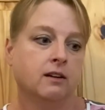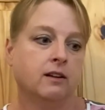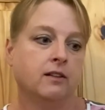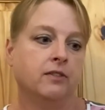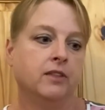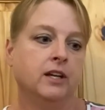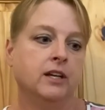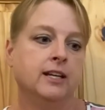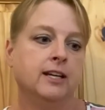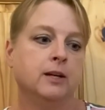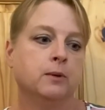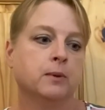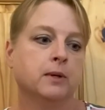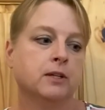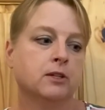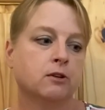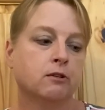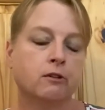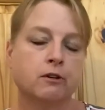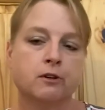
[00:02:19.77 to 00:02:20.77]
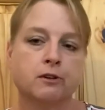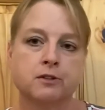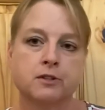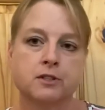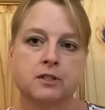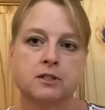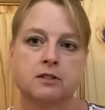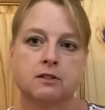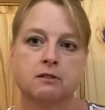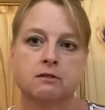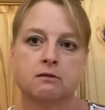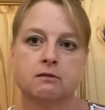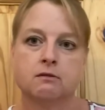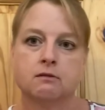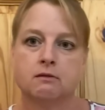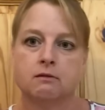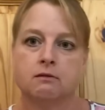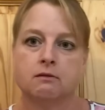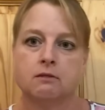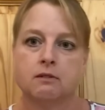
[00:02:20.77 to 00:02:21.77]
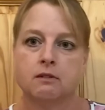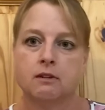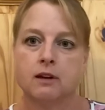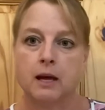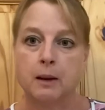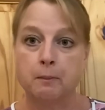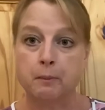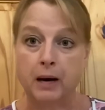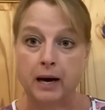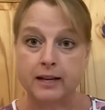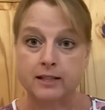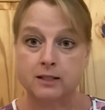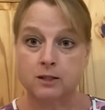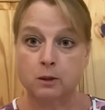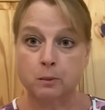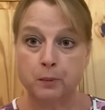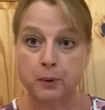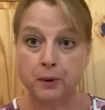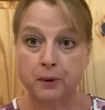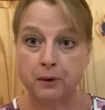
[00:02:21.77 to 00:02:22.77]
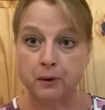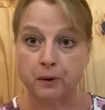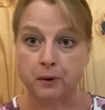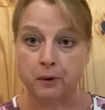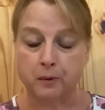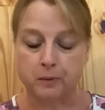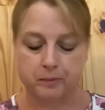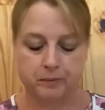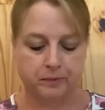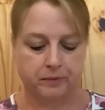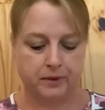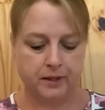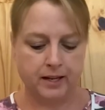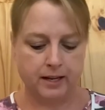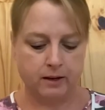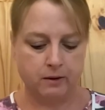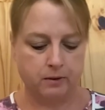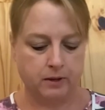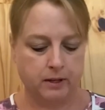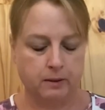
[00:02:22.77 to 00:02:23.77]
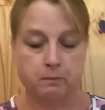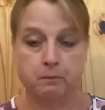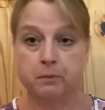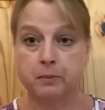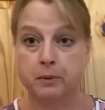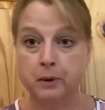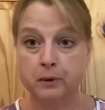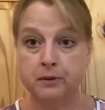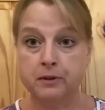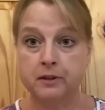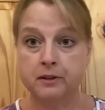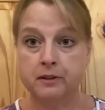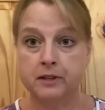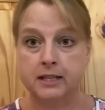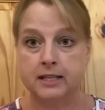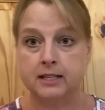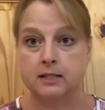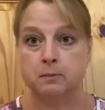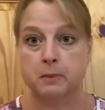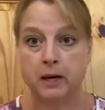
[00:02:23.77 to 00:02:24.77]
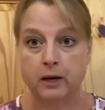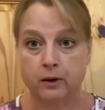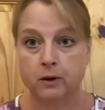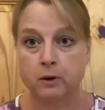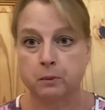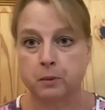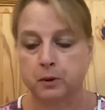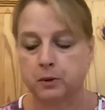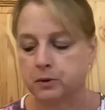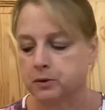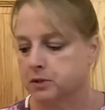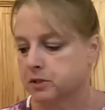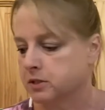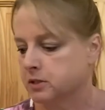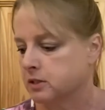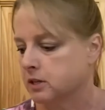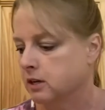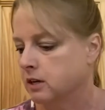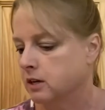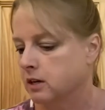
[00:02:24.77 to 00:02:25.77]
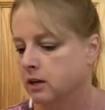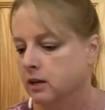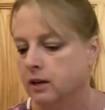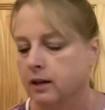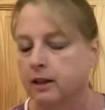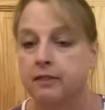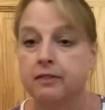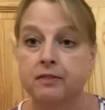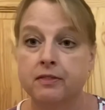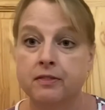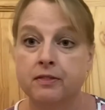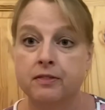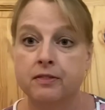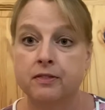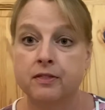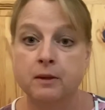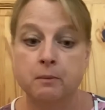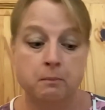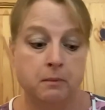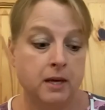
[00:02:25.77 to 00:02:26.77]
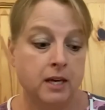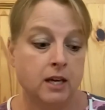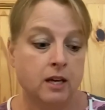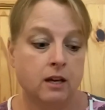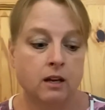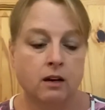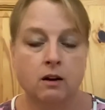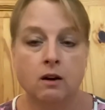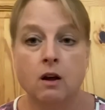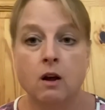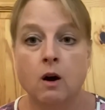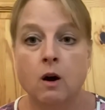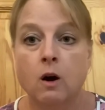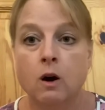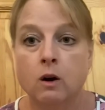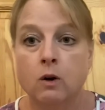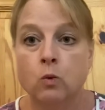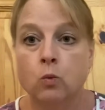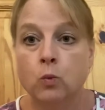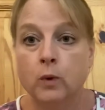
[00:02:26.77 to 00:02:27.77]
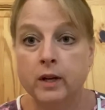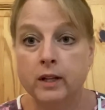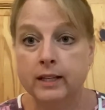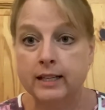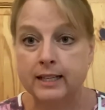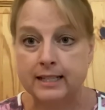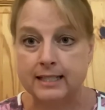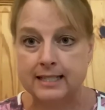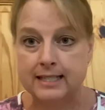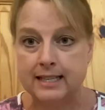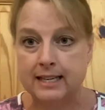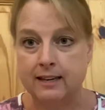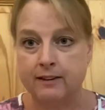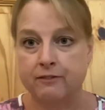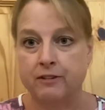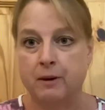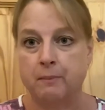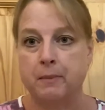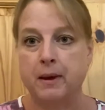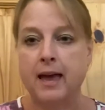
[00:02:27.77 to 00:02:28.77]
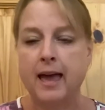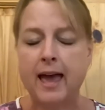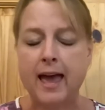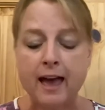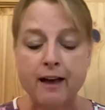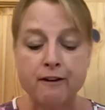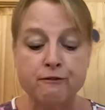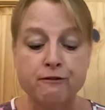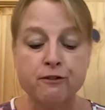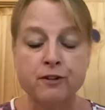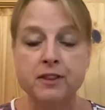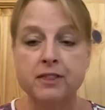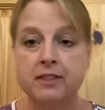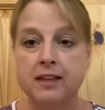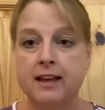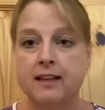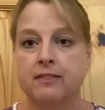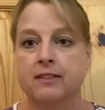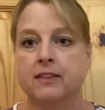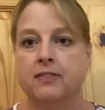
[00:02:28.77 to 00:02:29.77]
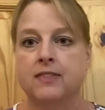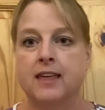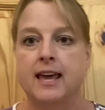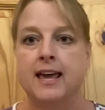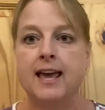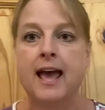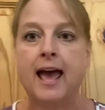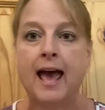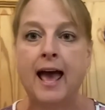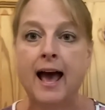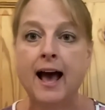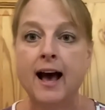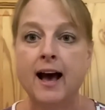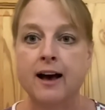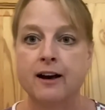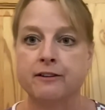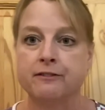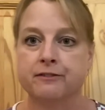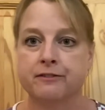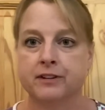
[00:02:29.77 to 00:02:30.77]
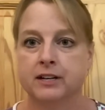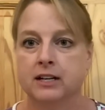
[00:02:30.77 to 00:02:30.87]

Then he returns and buys the pearl. Now, in both of these parables, the men are willing to give up everything that they have